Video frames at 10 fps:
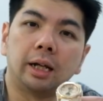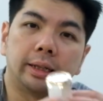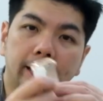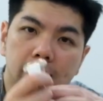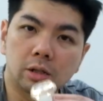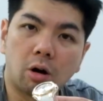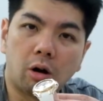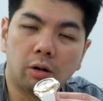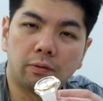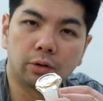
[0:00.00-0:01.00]
that's
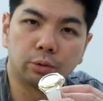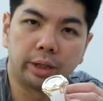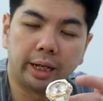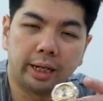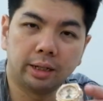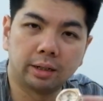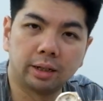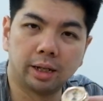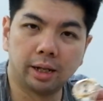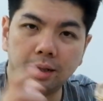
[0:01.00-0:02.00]
all for today.
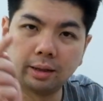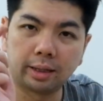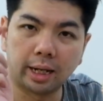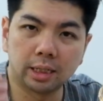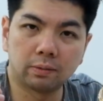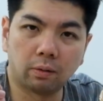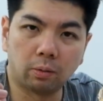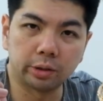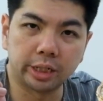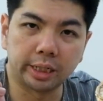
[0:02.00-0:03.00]
Thanks for
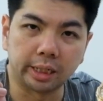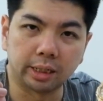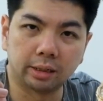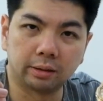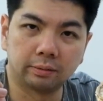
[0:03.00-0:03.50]
watching.